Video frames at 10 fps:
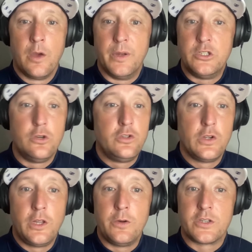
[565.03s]
But
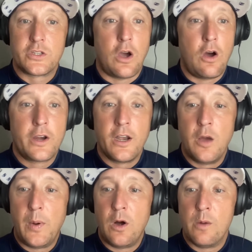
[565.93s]
JuJu Lewis talking
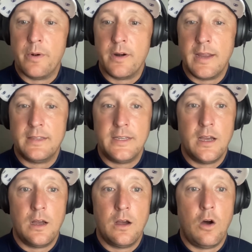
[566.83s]
up Auburn at the
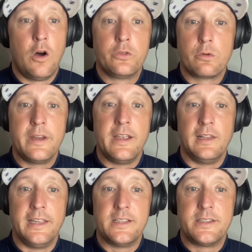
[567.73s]
On3
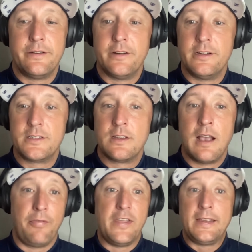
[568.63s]
Elite Series,
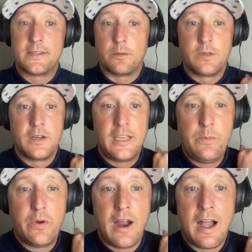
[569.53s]
I think is something to
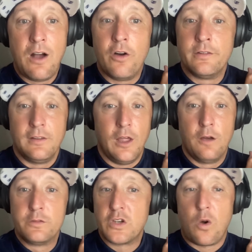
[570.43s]
keep your eye on.
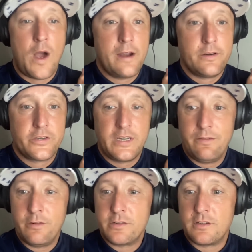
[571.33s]
Loves our wide
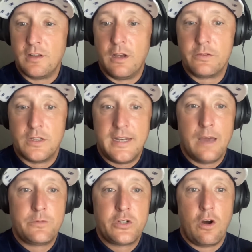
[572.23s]
receivers, loves the
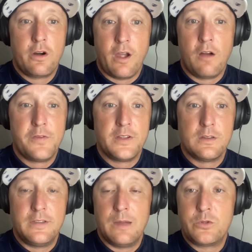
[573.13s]
depth chart, the
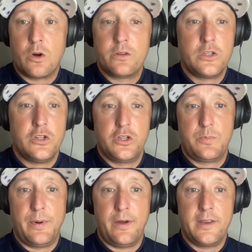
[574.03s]
offensive depth chart that you
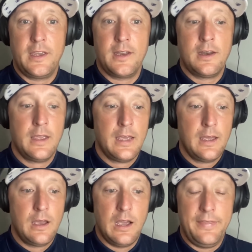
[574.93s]
just brought in,
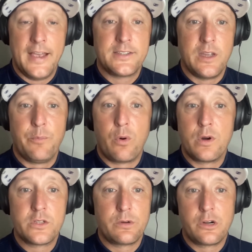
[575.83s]
and that's the
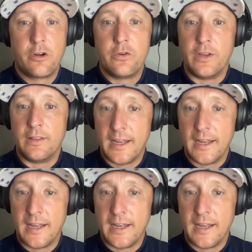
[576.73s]
importance of recruiting.